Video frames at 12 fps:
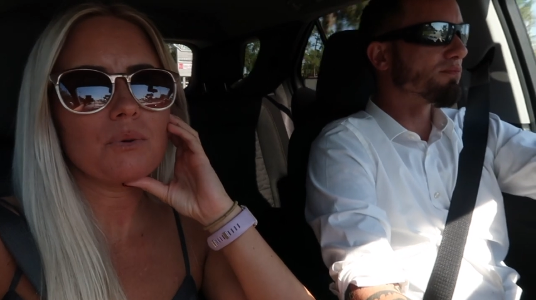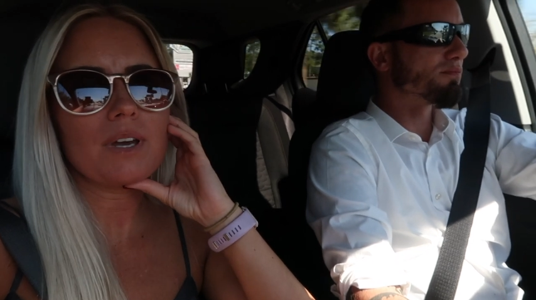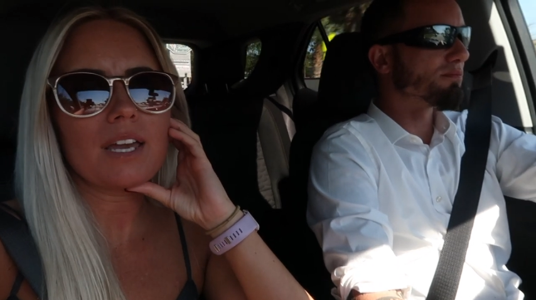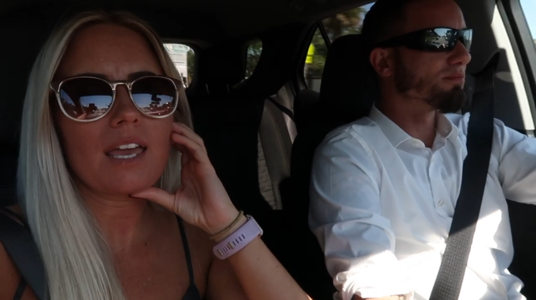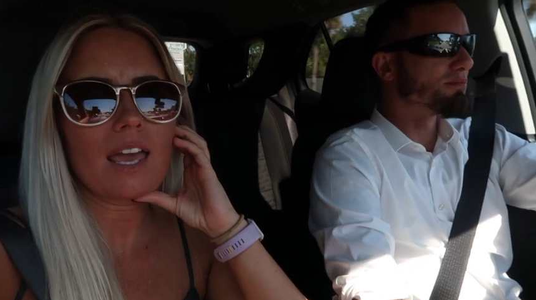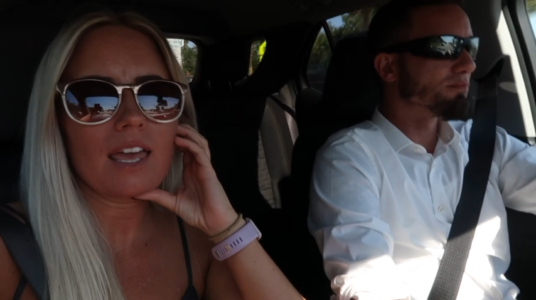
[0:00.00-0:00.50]

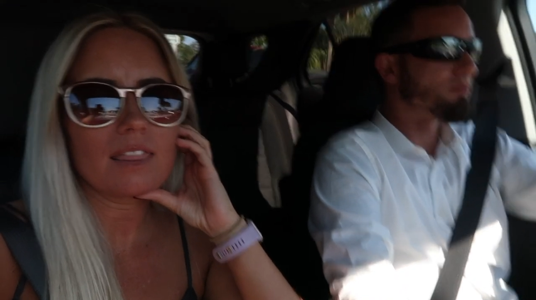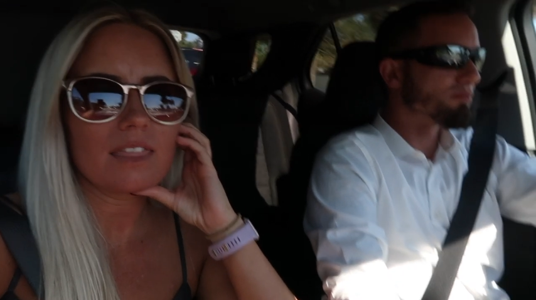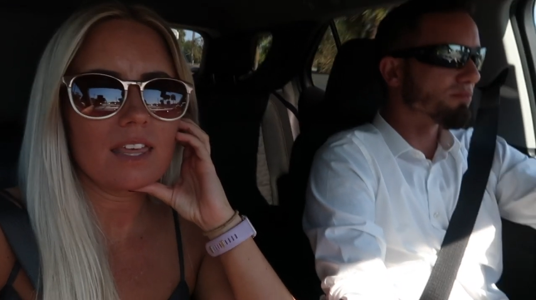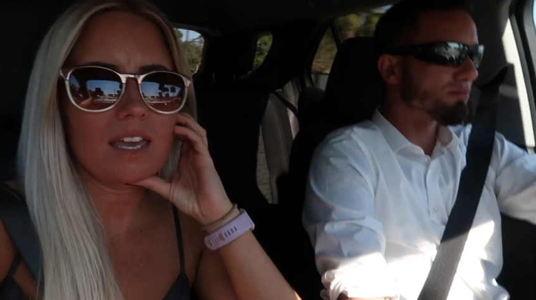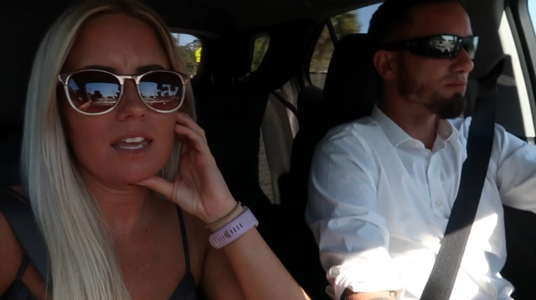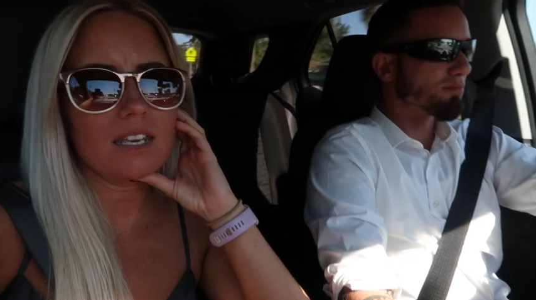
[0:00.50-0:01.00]
Speaker 1: quick
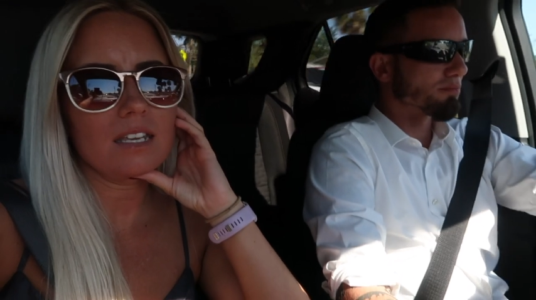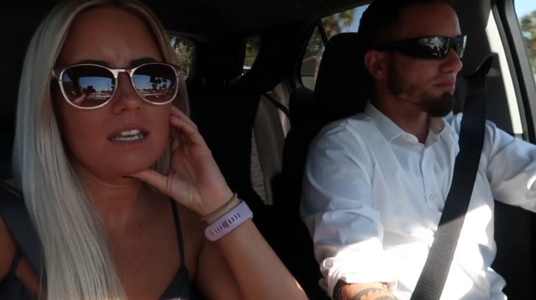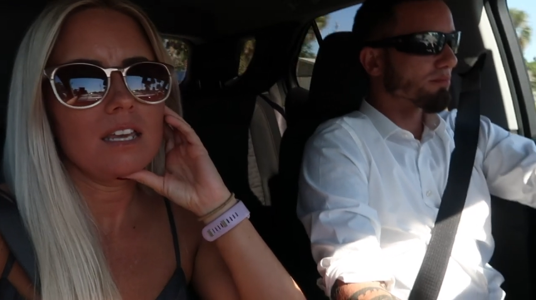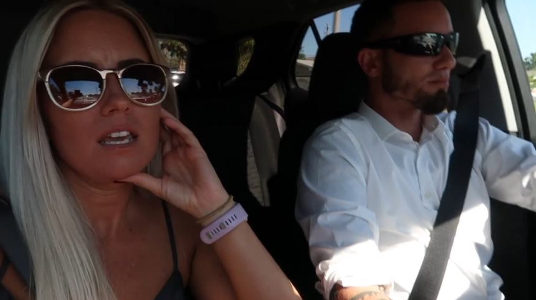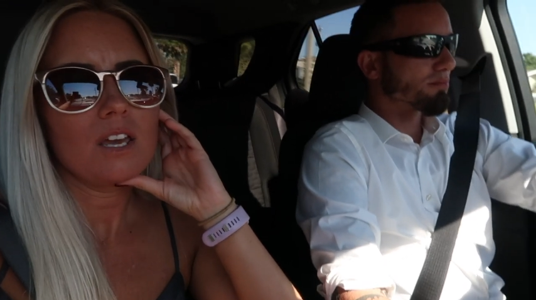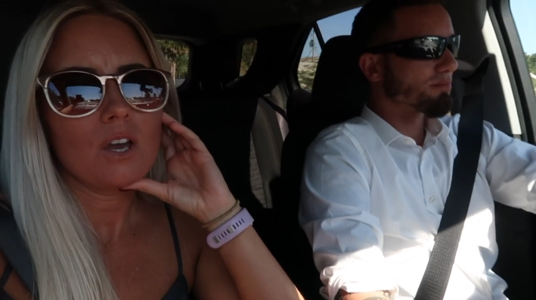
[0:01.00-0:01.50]
and
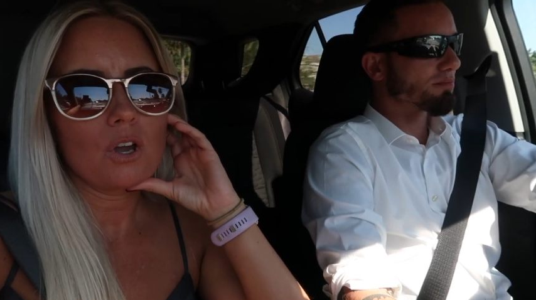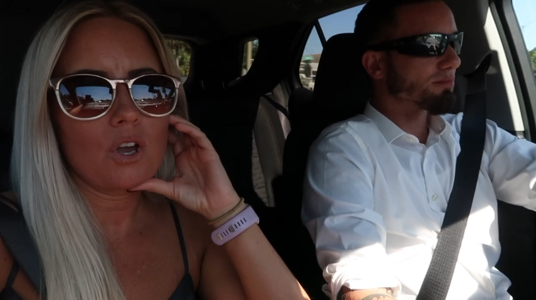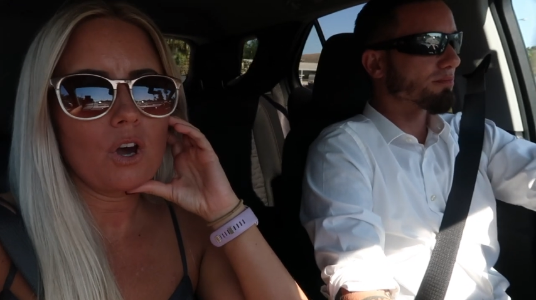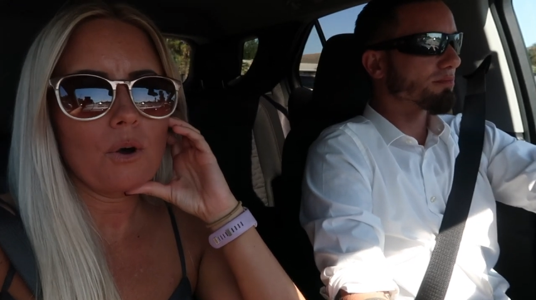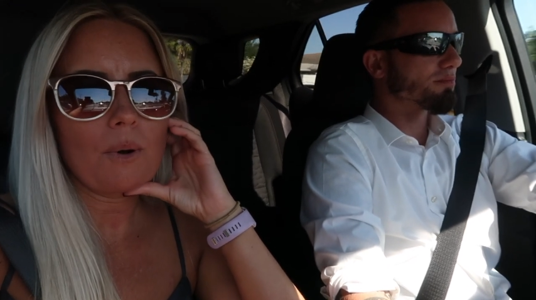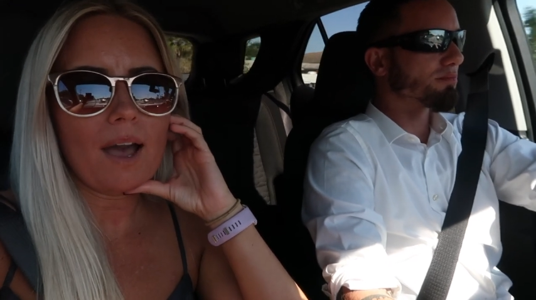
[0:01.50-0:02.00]
then
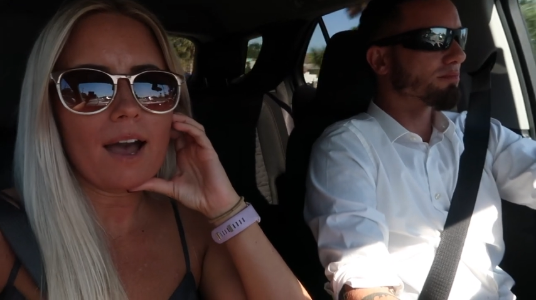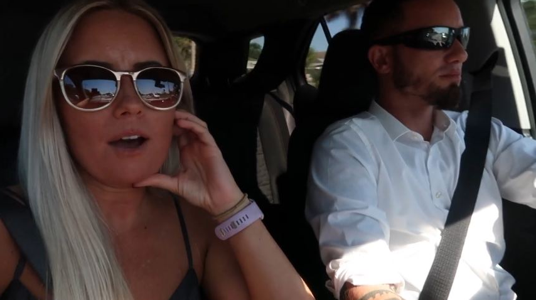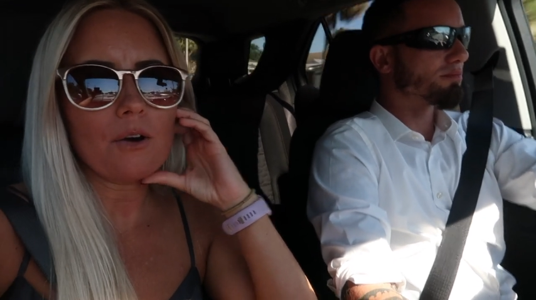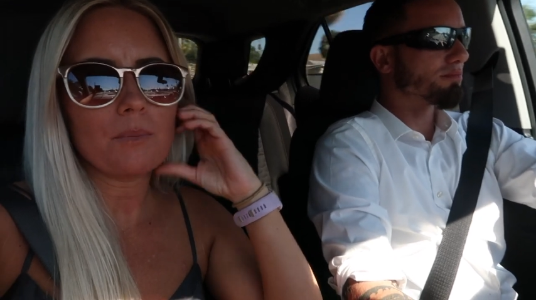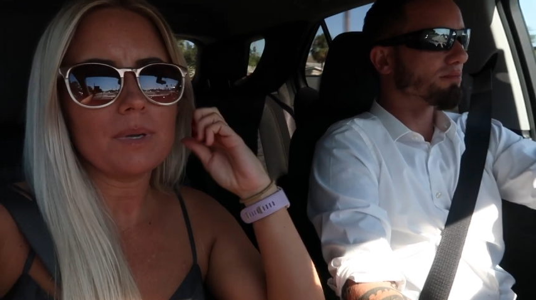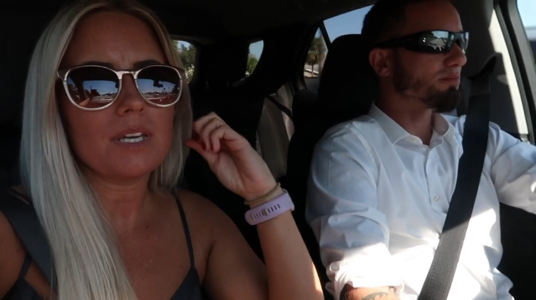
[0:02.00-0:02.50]
go
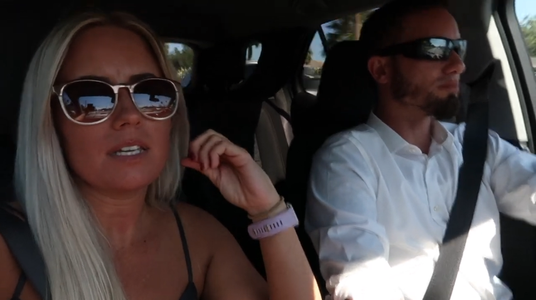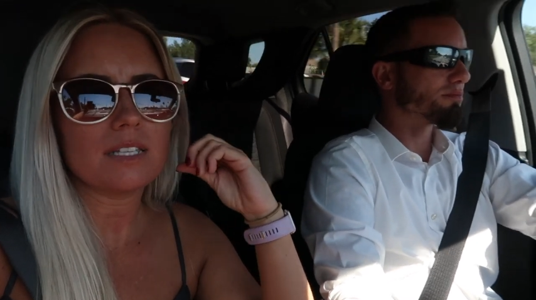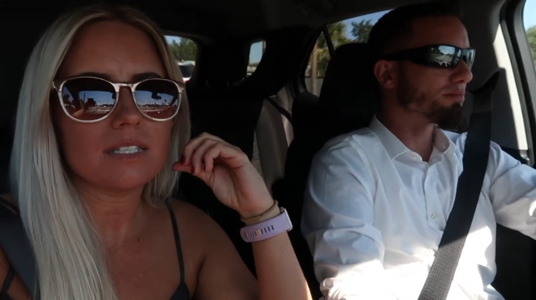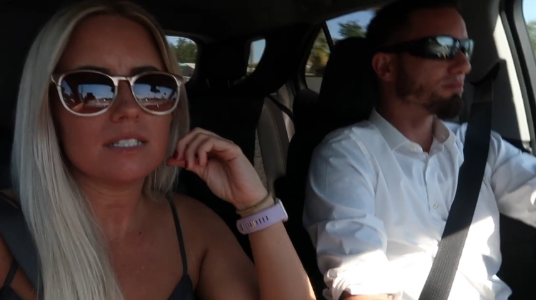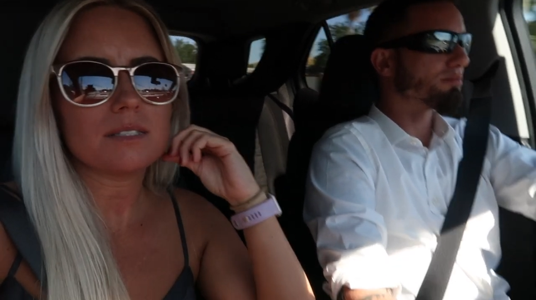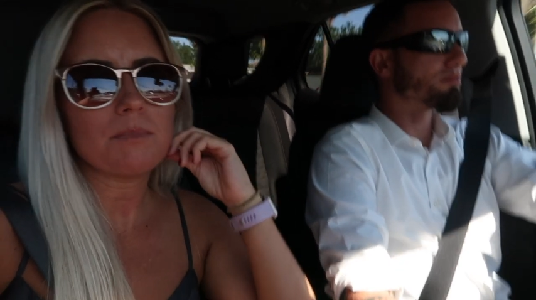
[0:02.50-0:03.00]
out
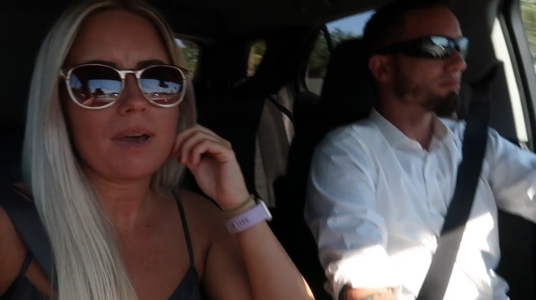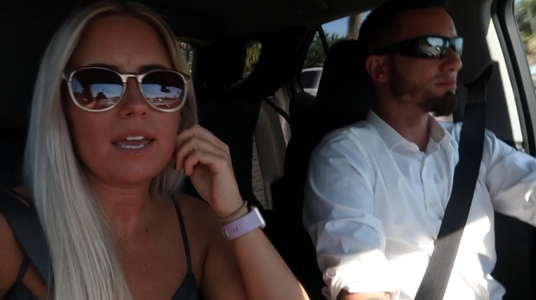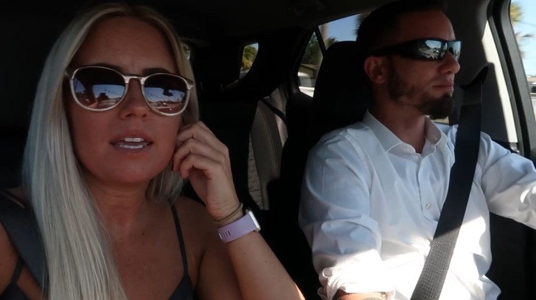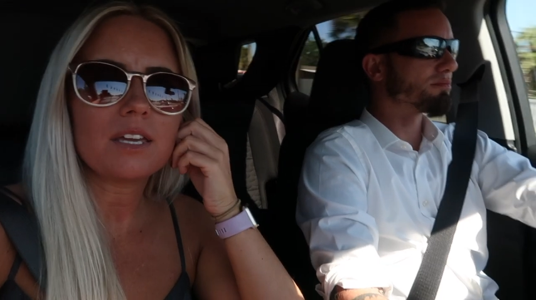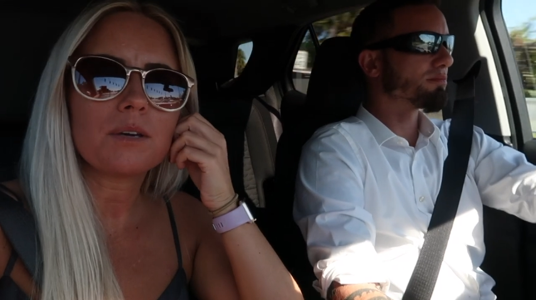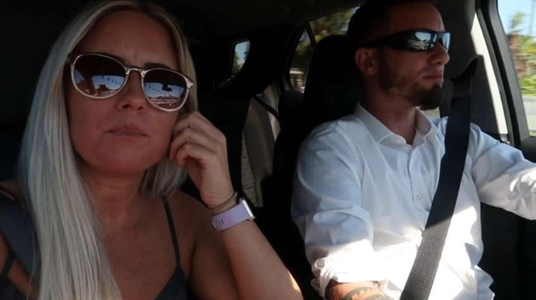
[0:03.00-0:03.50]
because
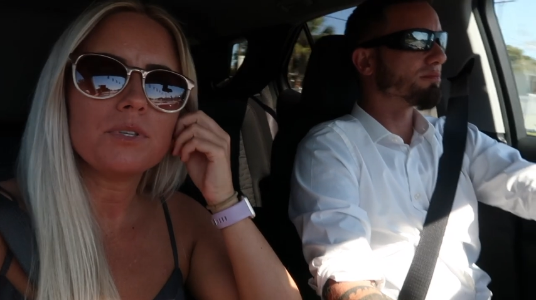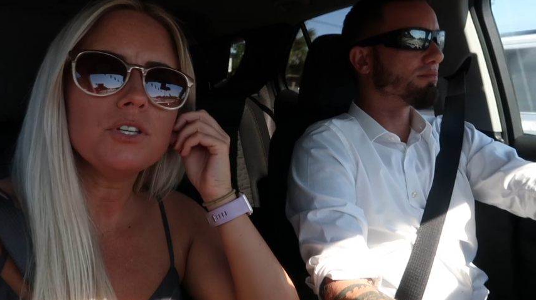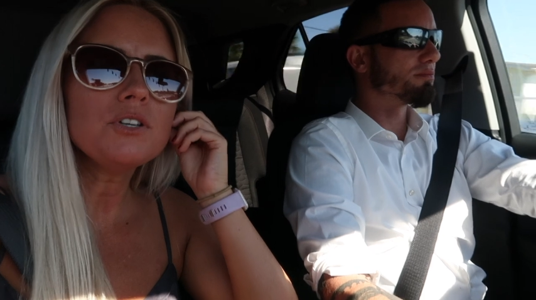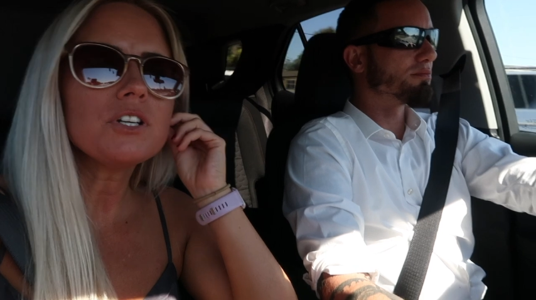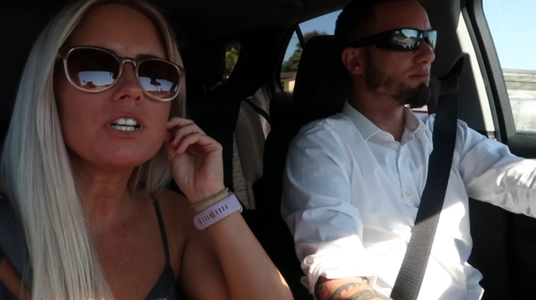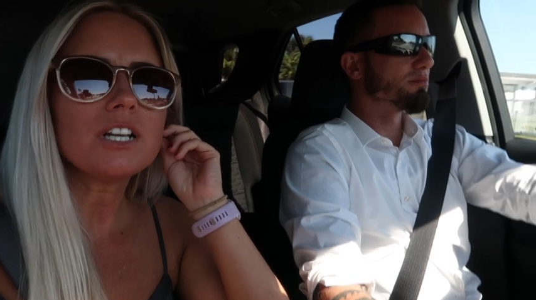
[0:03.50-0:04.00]
my
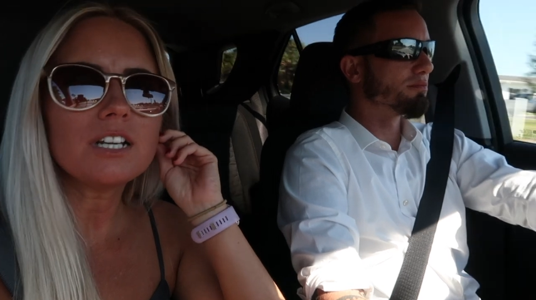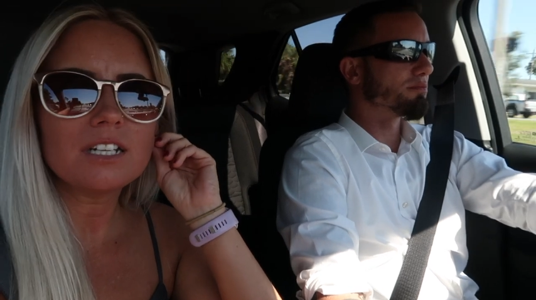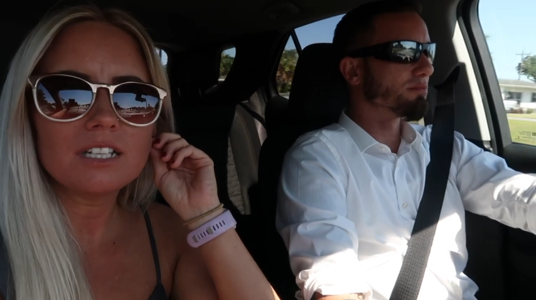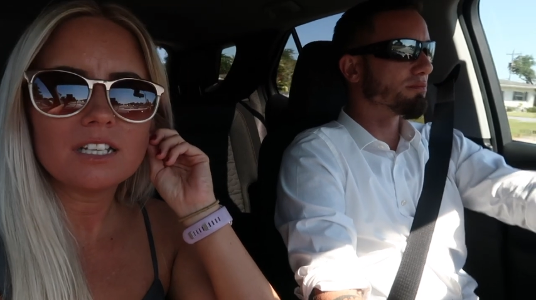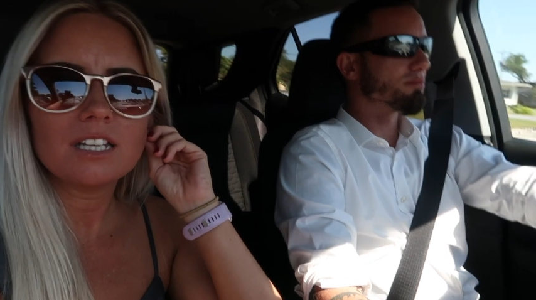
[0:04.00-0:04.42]
computer